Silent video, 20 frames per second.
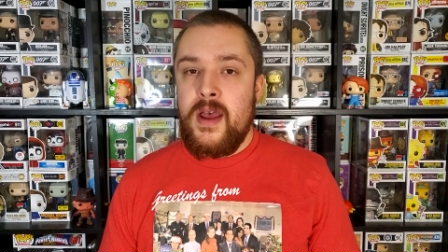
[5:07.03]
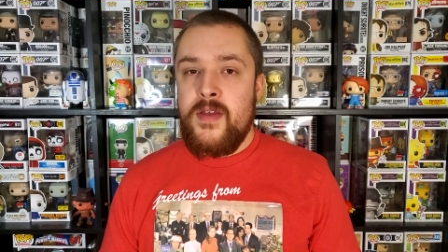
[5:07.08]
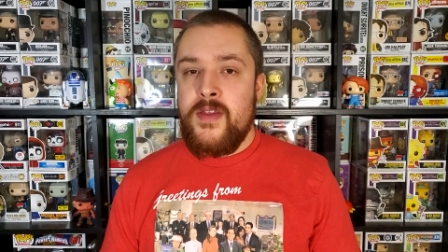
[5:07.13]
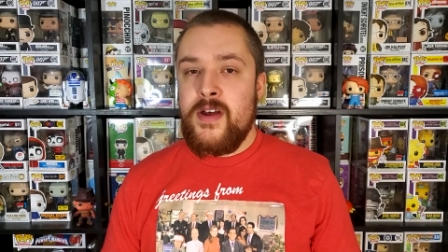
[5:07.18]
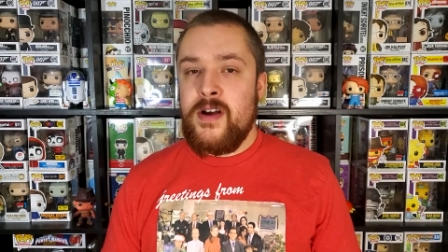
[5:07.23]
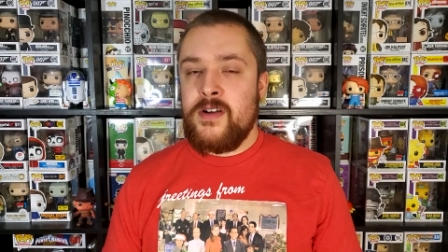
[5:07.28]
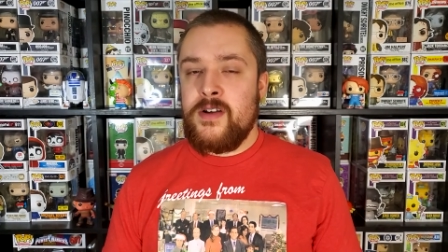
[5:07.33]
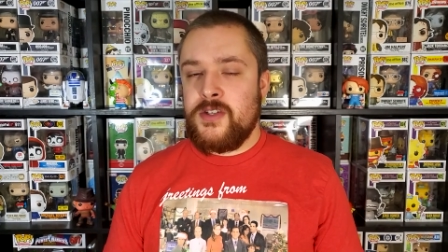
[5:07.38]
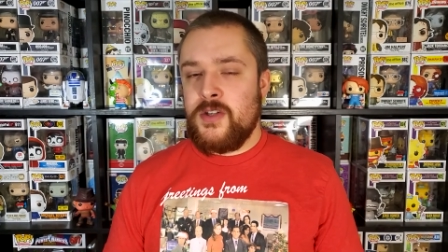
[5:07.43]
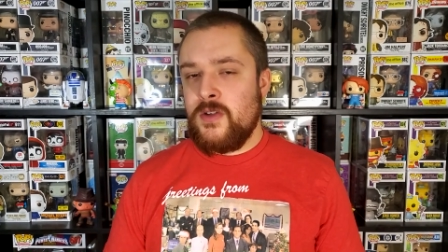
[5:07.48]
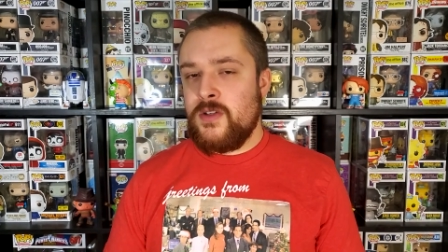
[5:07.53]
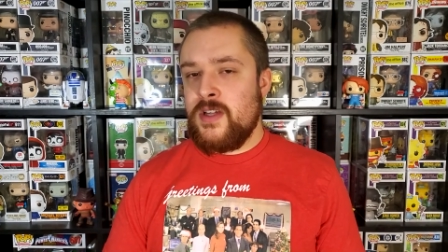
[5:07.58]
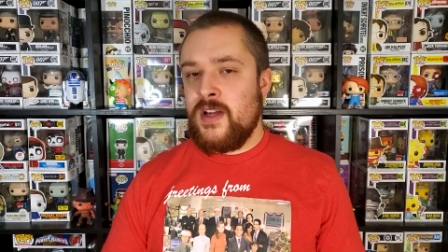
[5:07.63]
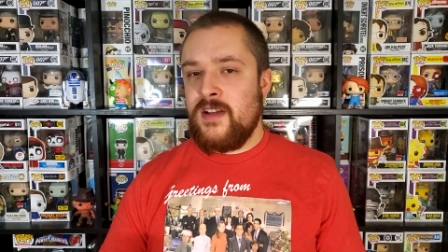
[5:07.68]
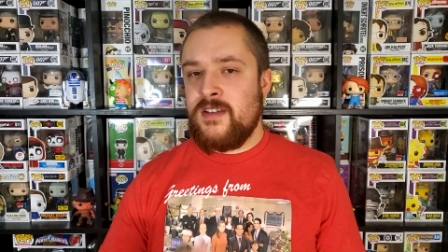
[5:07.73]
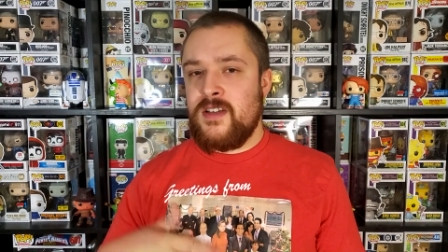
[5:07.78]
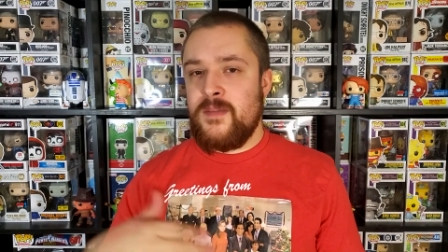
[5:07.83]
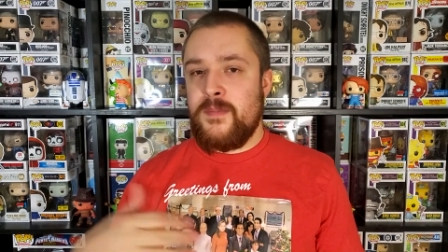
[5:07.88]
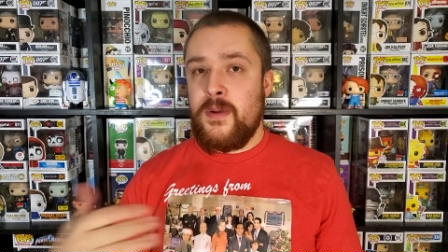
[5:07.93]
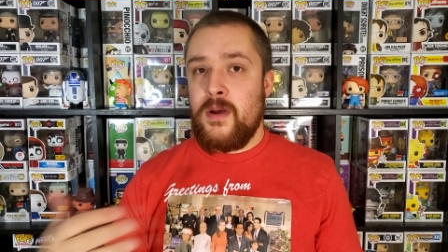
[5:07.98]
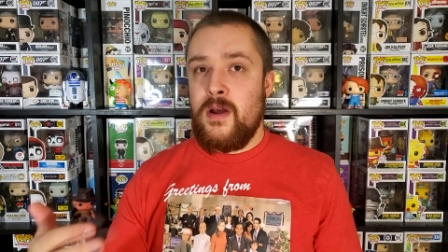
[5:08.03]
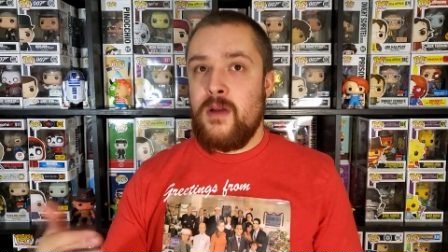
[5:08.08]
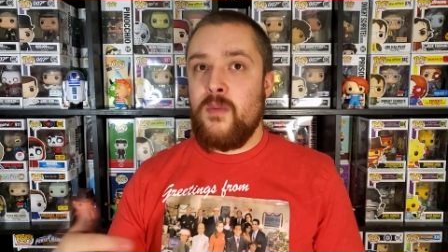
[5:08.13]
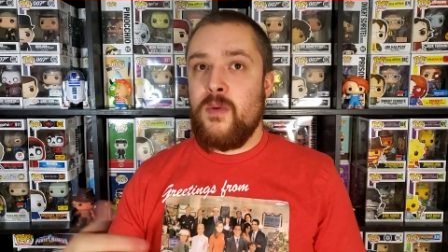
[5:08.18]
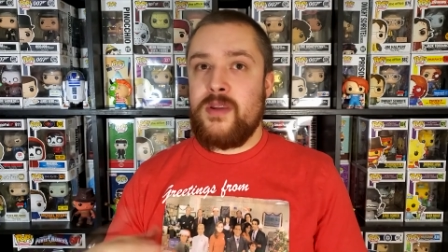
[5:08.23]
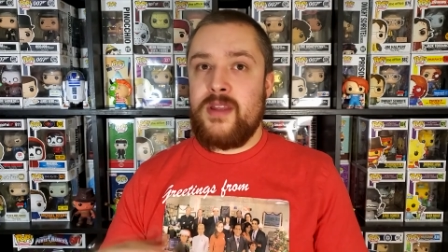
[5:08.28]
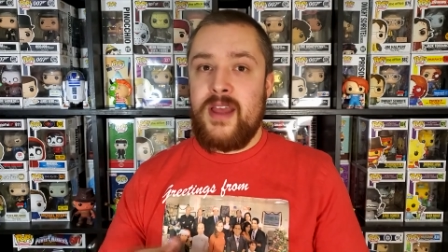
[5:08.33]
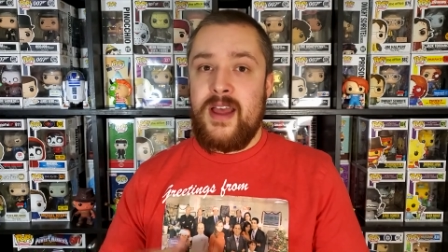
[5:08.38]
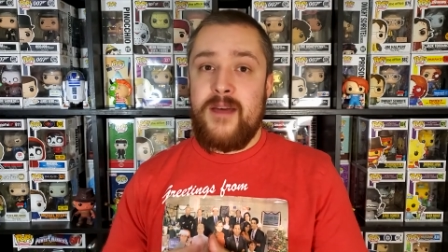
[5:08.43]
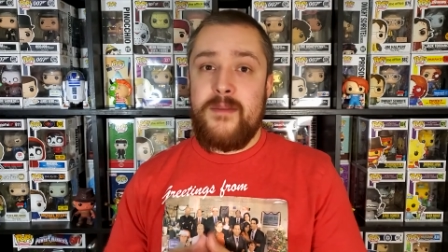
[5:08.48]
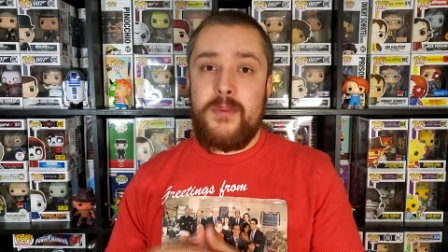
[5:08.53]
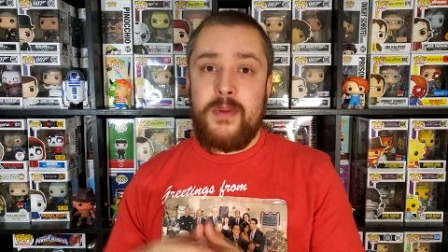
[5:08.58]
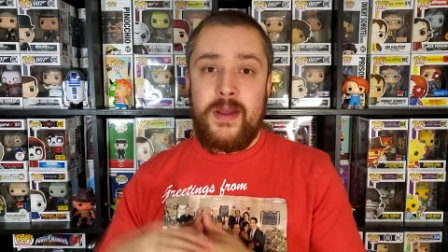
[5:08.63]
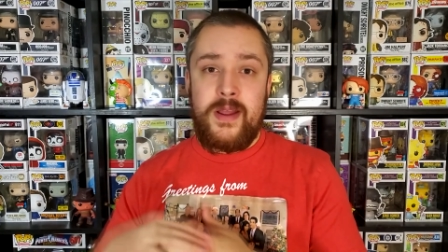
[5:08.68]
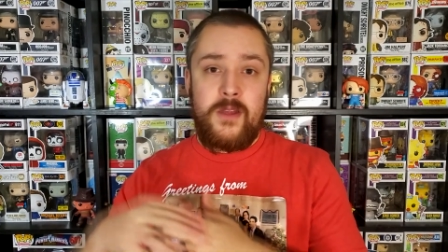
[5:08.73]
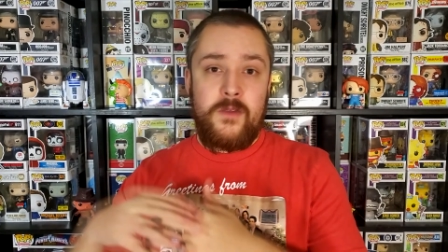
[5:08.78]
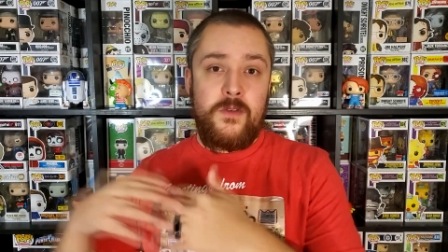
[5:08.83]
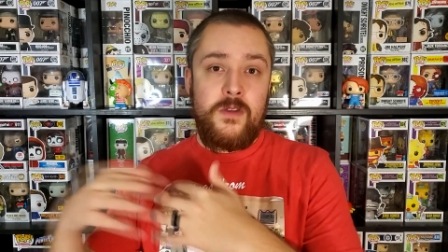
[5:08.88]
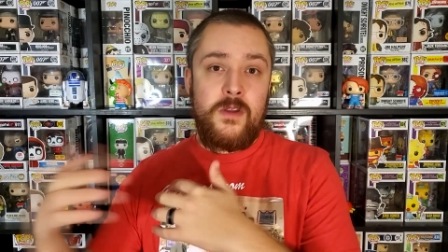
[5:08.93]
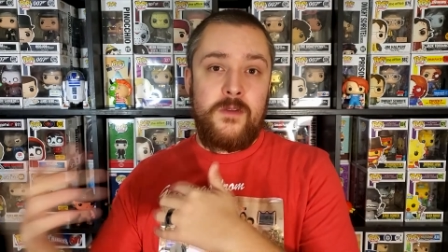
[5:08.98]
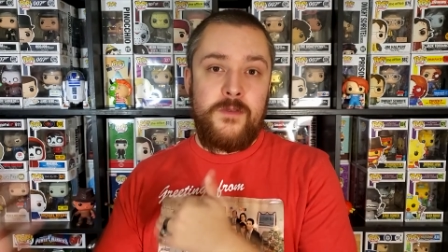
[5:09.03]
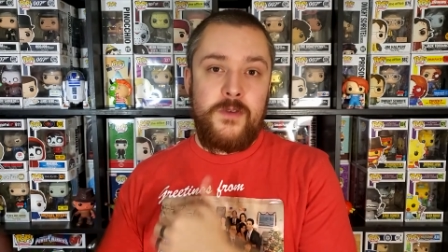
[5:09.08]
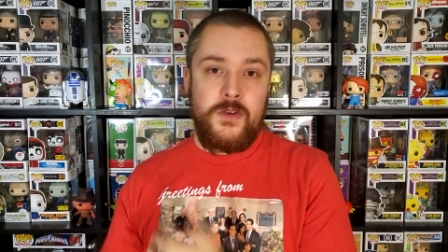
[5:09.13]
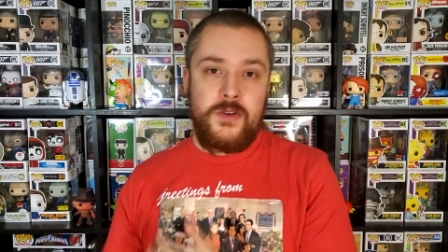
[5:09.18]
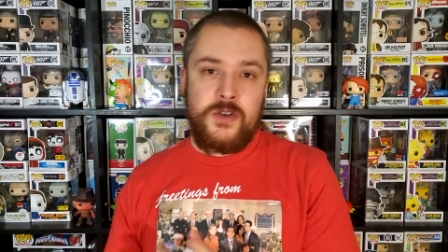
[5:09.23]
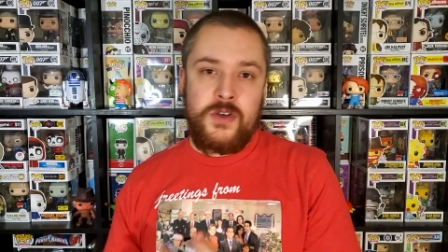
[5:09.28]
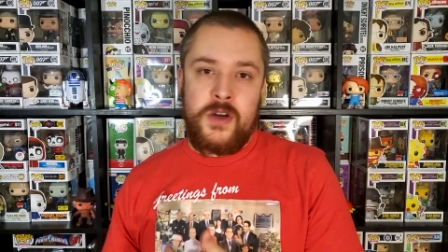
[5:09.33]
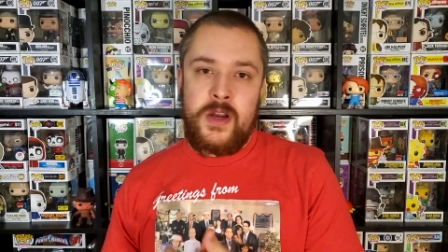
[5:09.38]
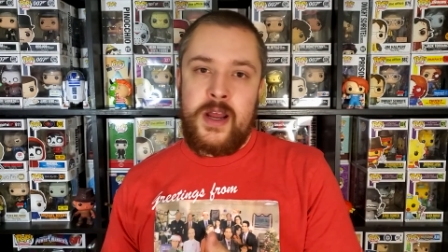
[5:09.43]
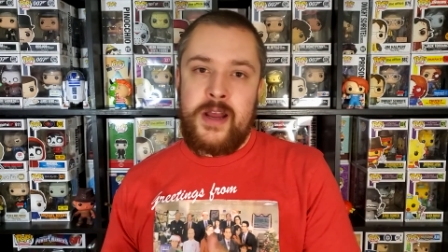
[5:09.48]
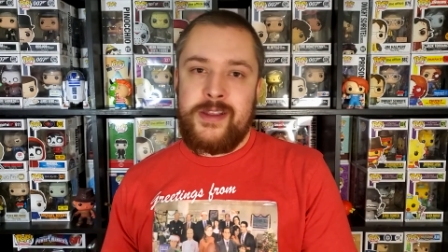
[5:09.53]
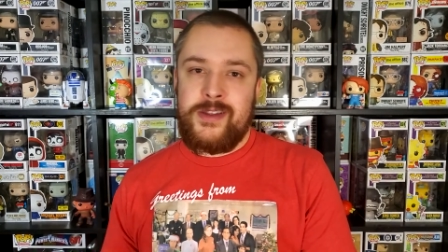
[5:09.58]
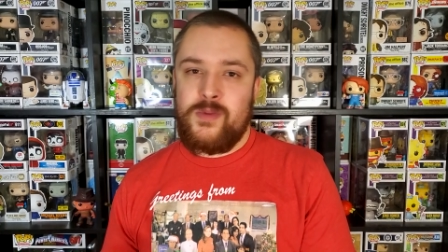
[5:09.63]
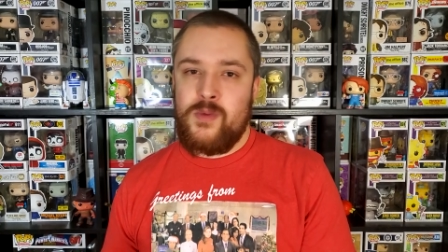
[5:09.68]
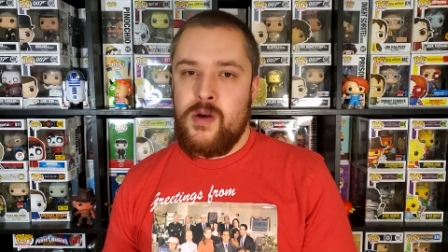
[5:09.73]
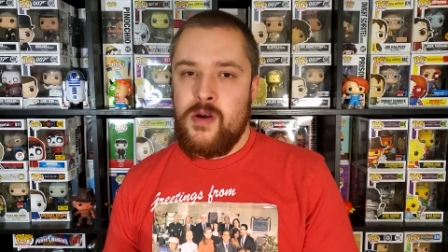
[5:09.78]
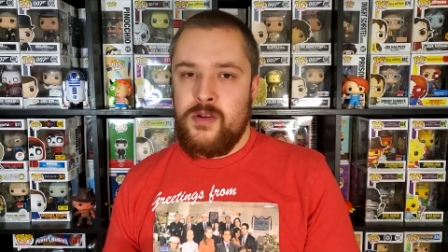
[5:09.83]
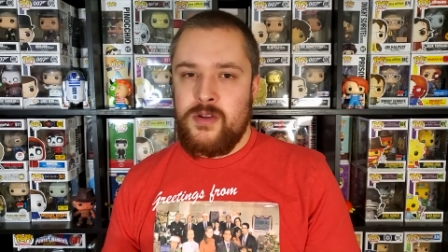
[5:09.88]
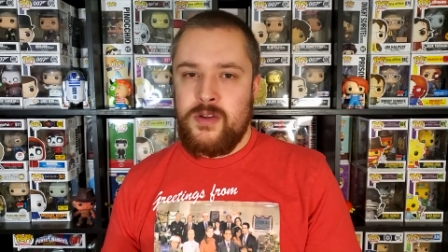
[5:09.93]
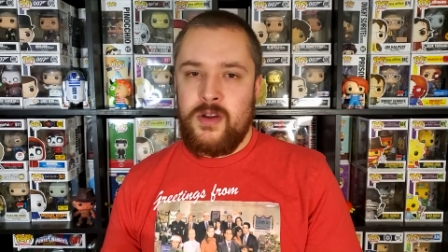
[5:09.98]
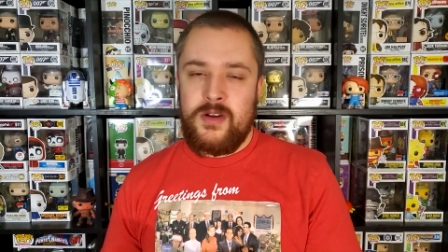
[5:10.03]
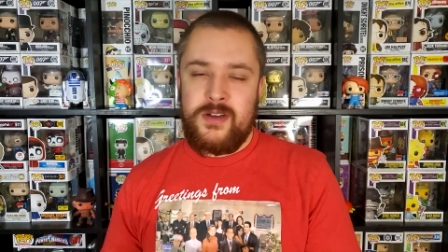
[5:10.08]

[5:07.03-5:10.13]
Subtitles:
And they also touched upon what they have plans for the future as well,